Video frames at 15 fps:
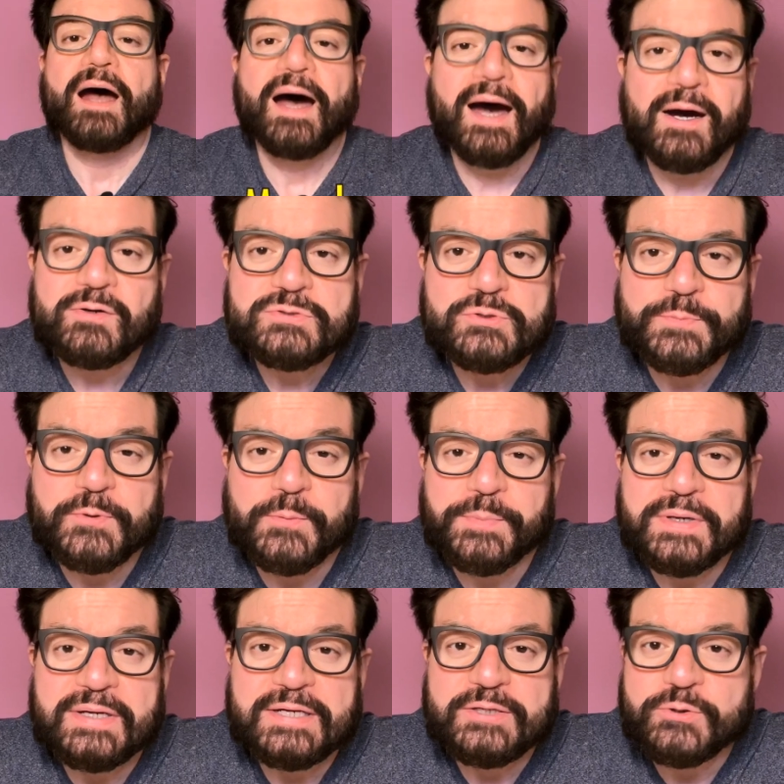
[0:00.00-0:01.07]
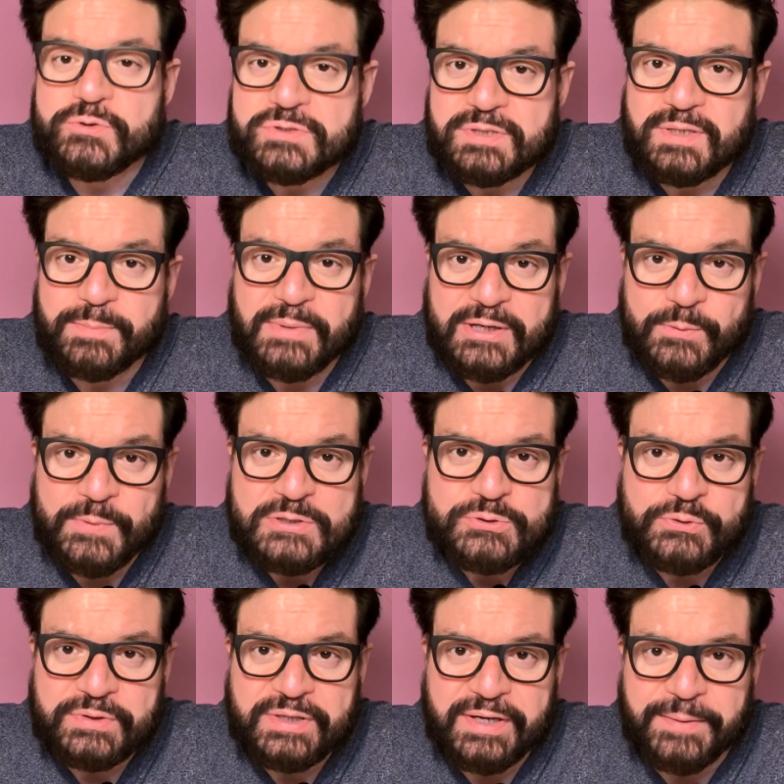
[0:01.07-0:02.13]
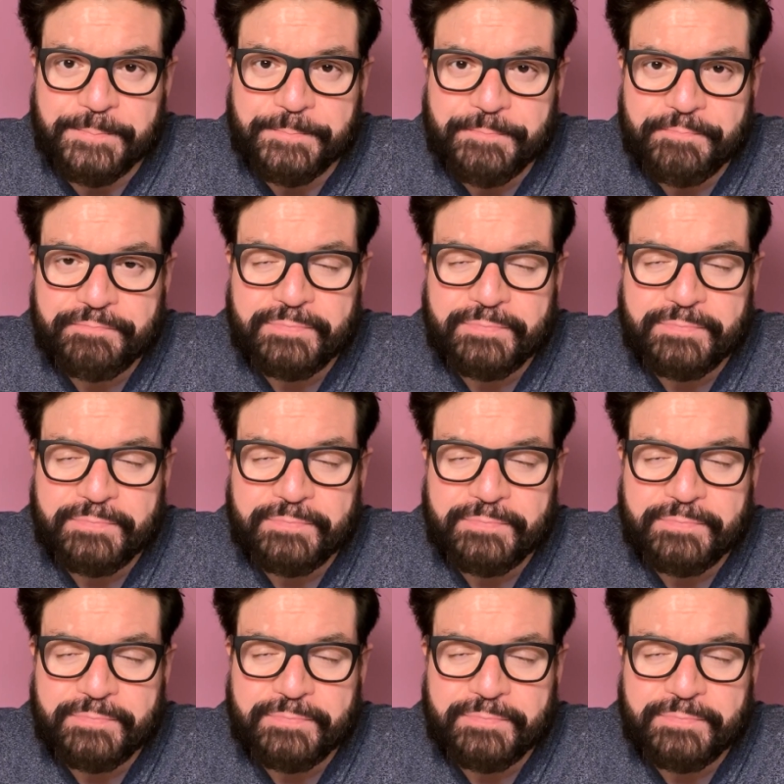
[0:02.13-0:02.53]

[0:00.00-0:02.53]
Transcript: how to properly use monobenzone cream.